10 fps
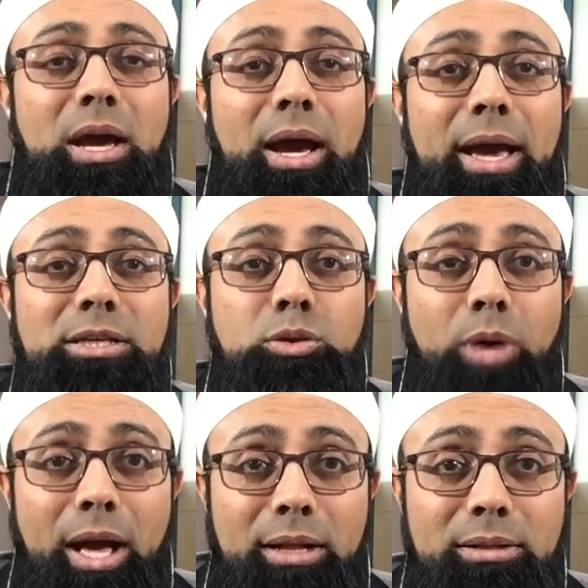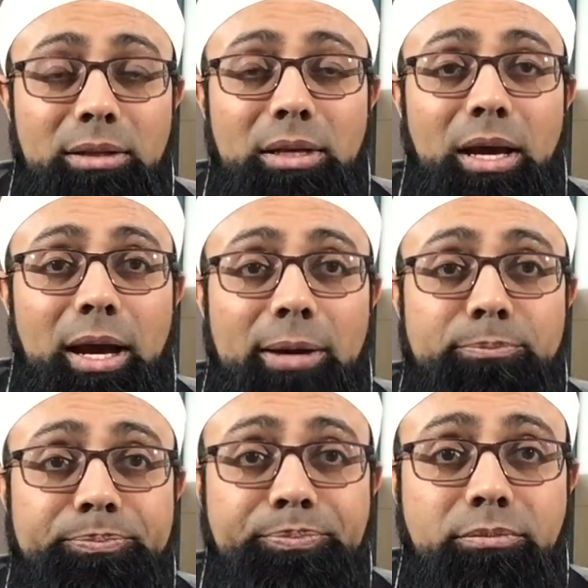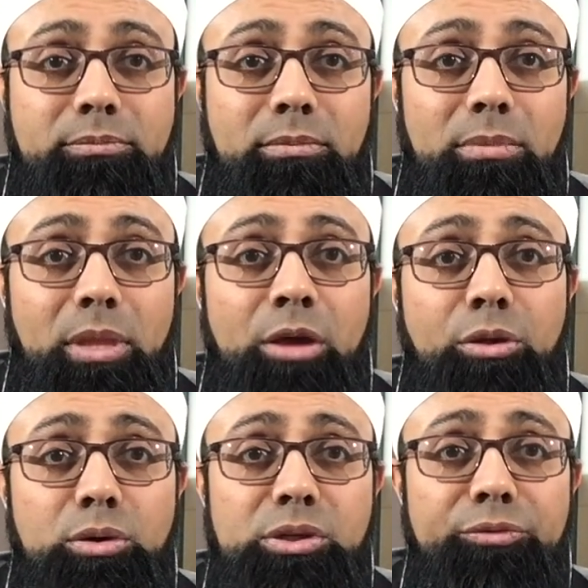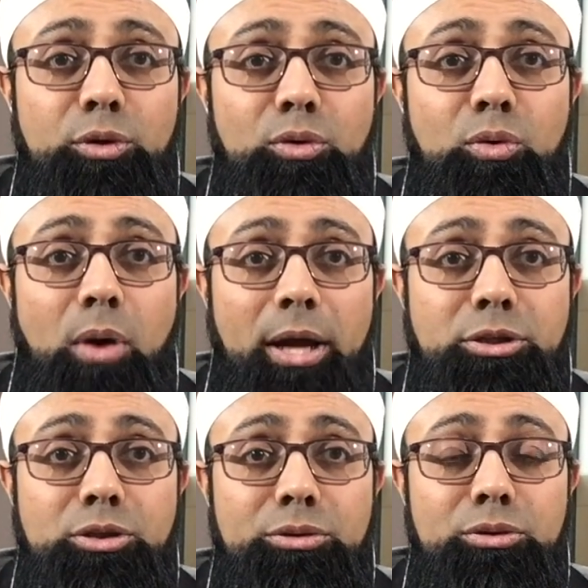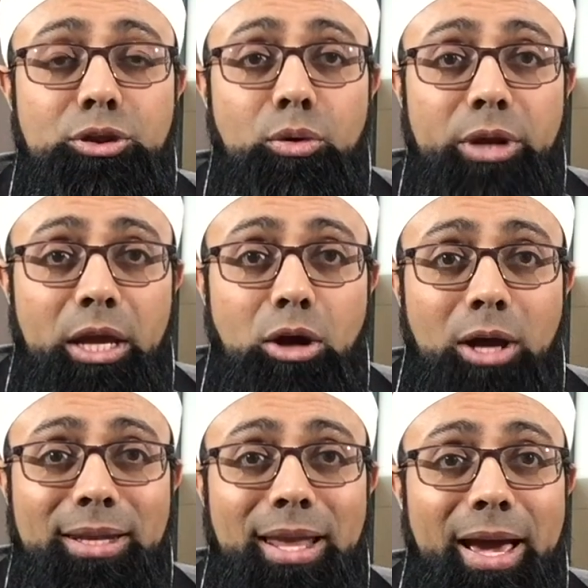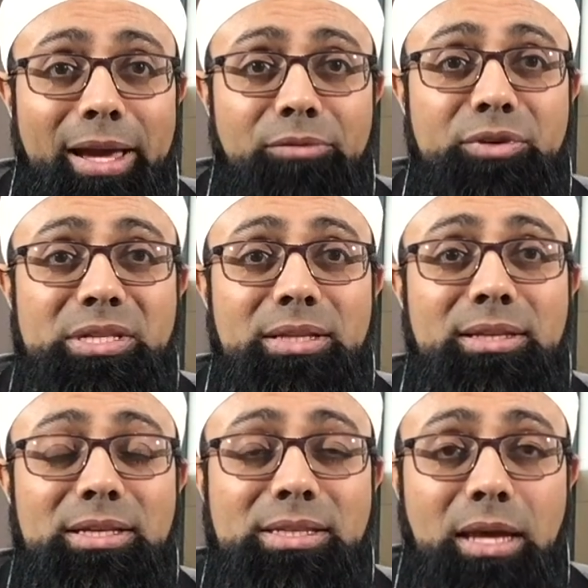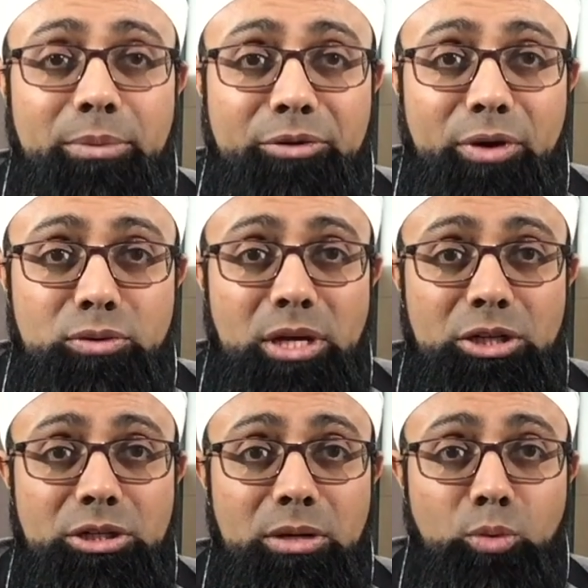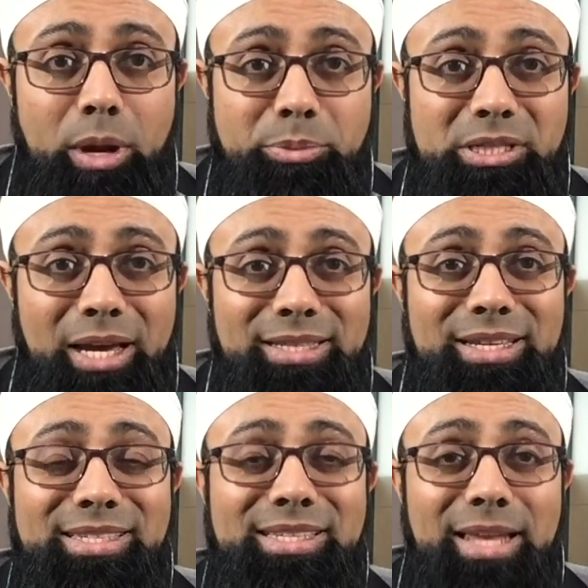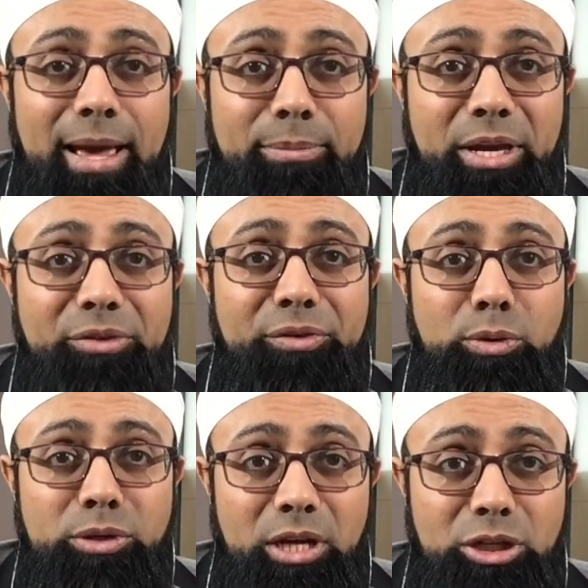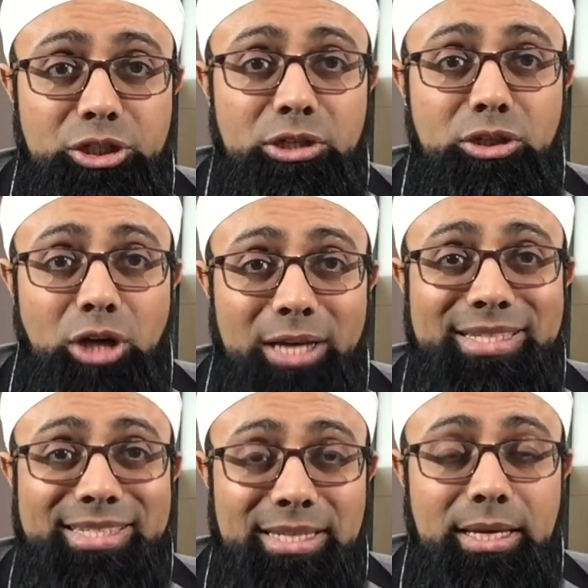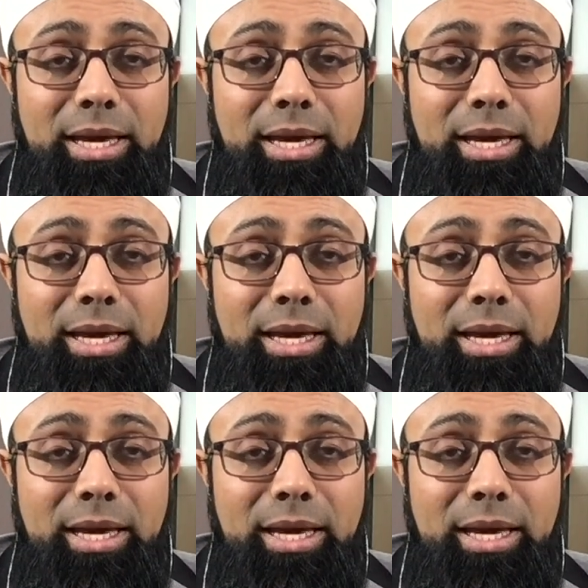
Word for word: Uh, as well, um, those of you who want to donate online, visit the Islamic Foundation website, islamic foundation dot c